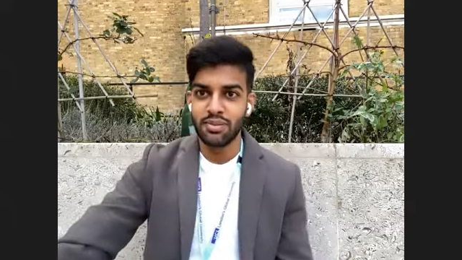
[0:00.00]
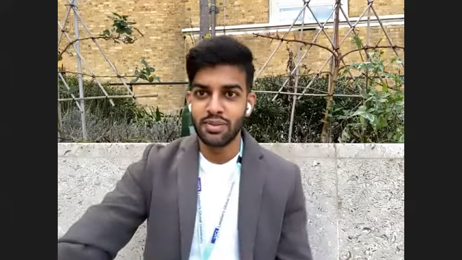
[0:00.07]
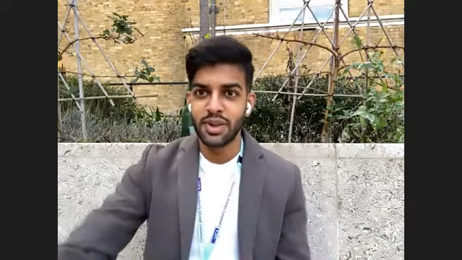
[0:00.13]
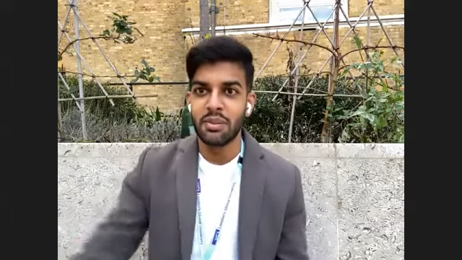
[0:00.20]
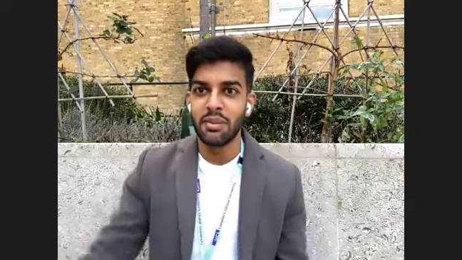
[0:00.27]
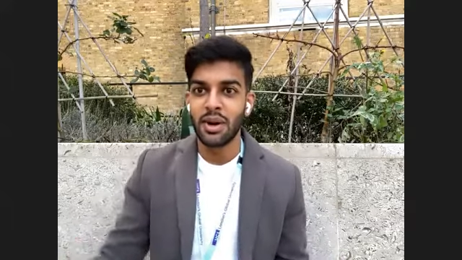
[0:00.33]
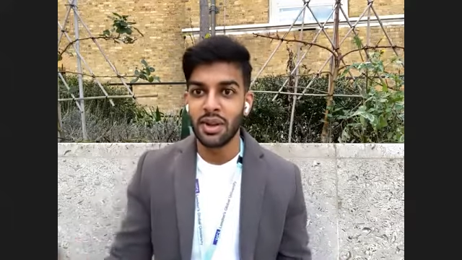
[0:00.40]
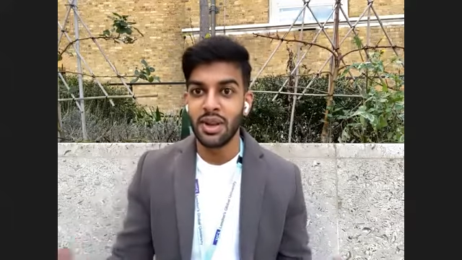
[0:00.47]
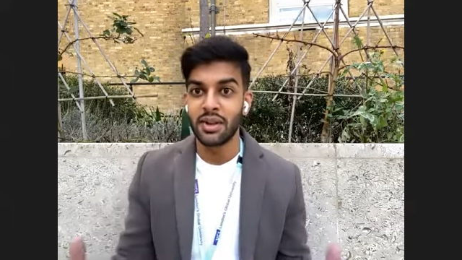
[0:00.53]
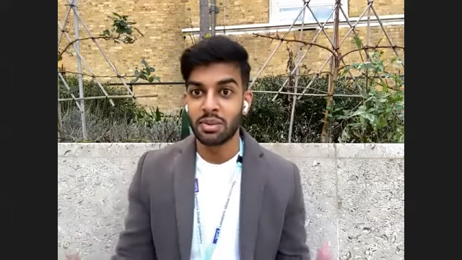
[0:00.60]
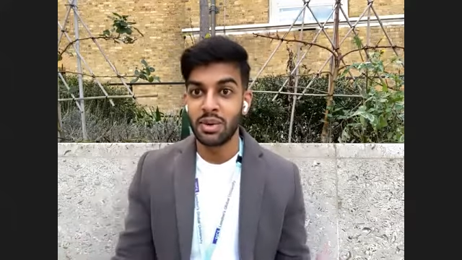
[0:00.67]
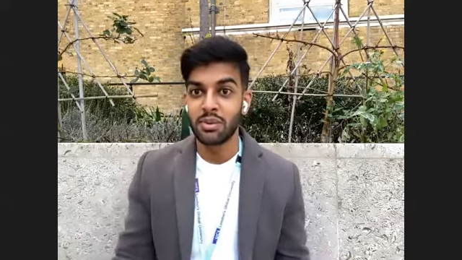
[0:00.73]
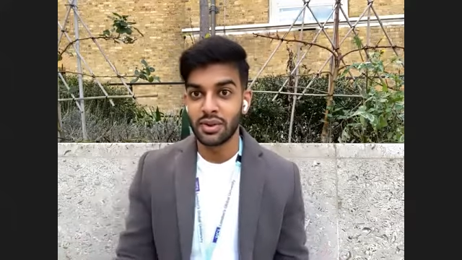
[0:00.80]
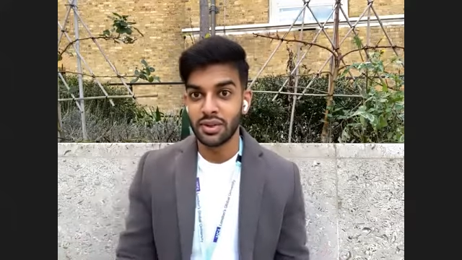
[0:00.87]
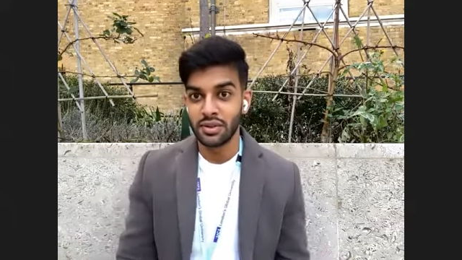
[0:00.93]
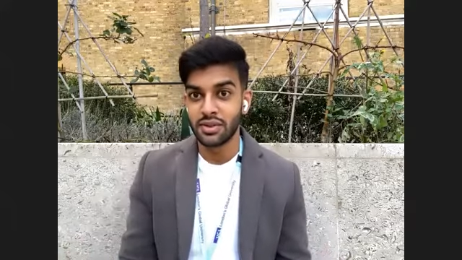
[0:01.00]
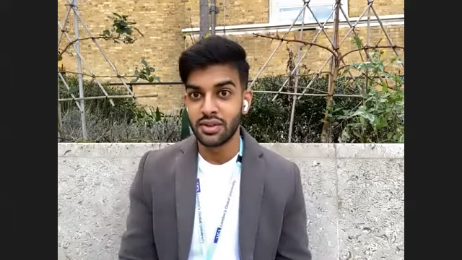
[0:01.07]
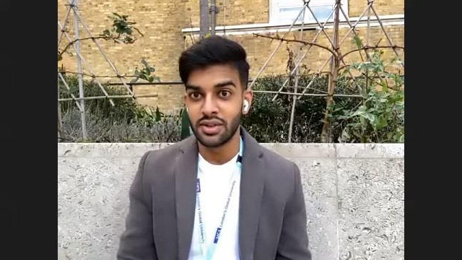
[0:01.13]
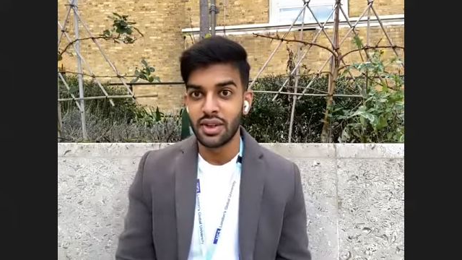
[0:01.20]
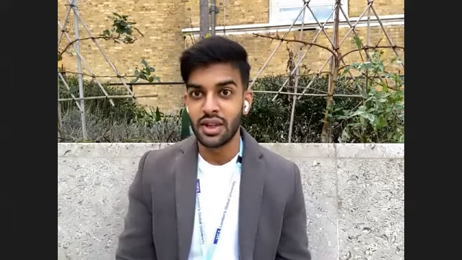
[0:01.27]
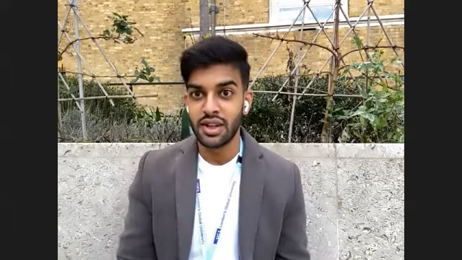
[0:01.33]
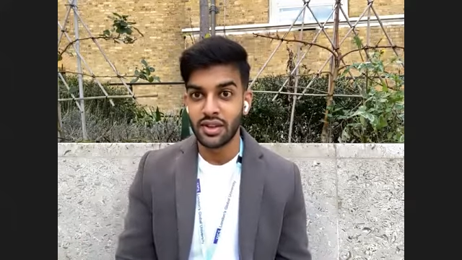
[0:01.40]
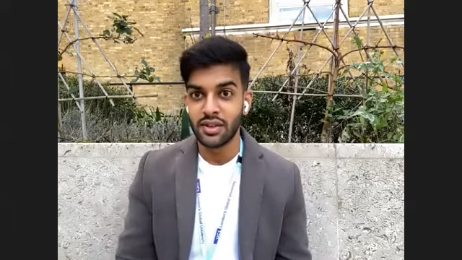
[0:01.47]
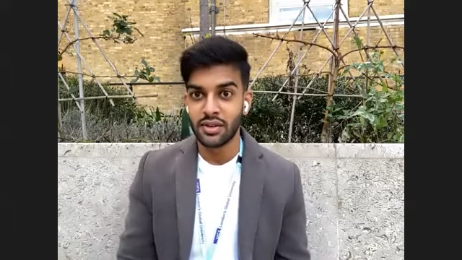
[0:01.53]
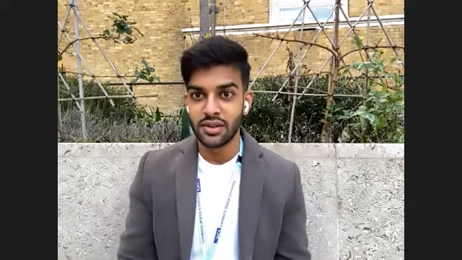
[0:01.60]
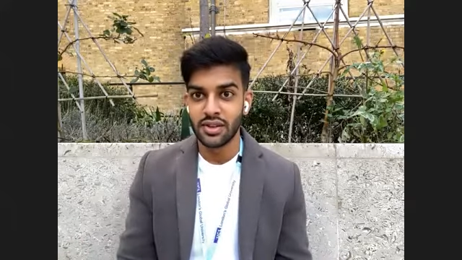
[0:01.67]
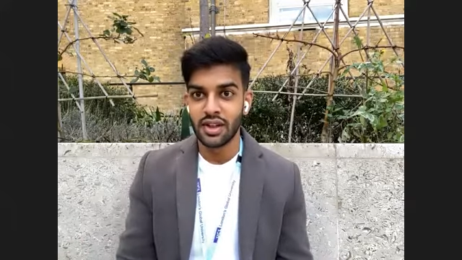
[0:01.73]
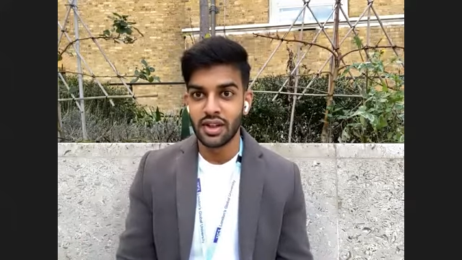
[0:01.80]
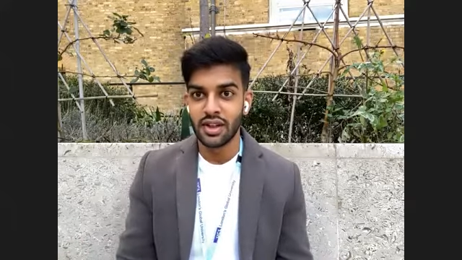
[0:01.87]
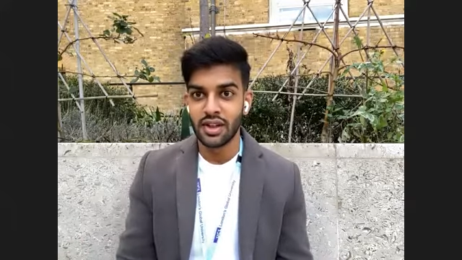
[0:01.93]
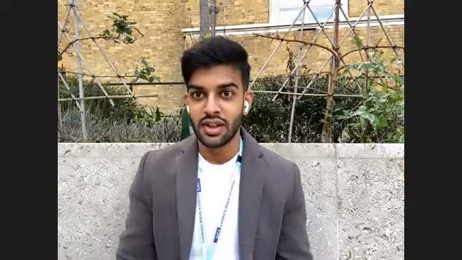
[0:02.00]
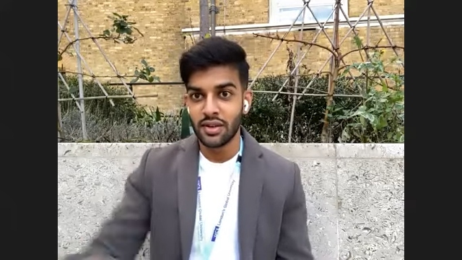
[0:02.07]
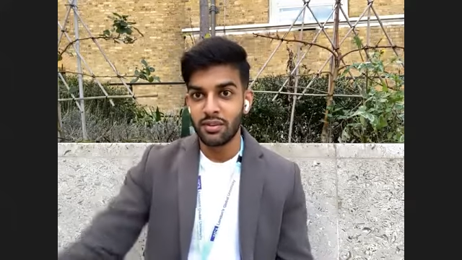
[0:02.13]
that people can do together, right?